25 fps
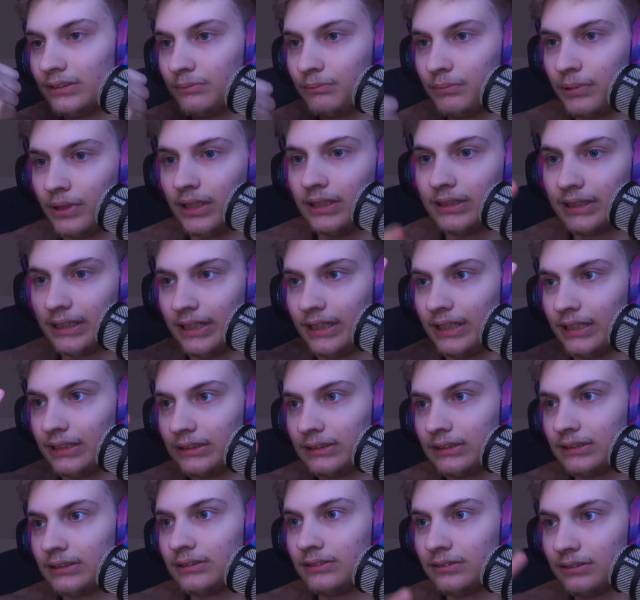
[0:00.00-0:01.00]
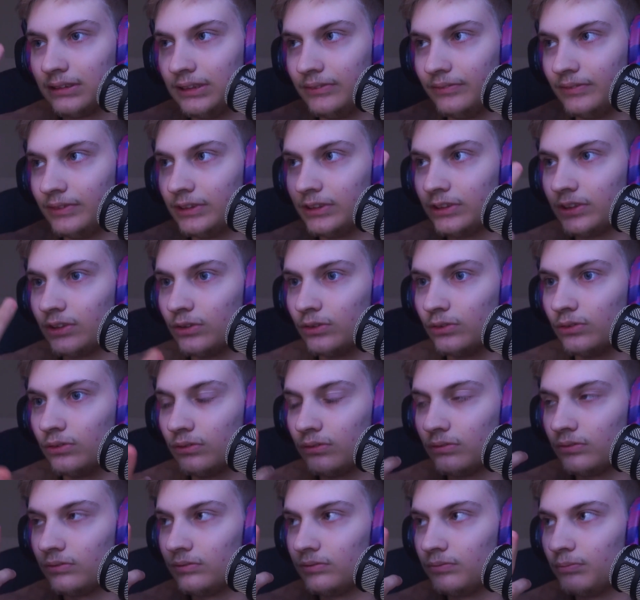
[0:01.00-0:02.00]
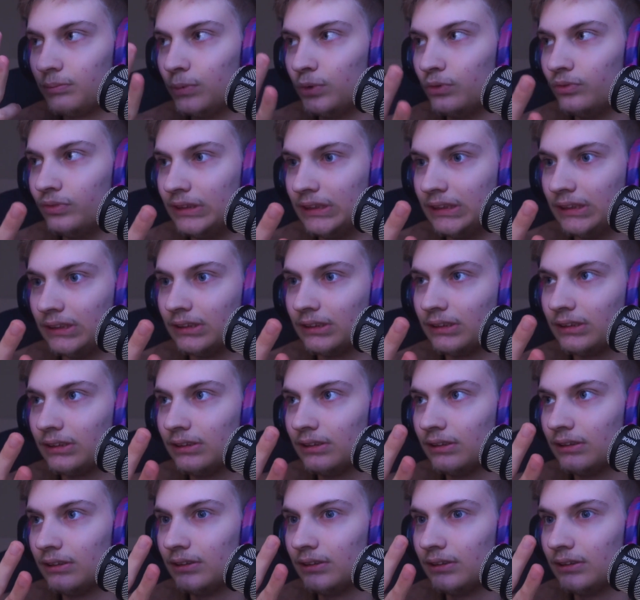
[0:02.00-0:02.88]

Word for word: podcast, TV show, movies,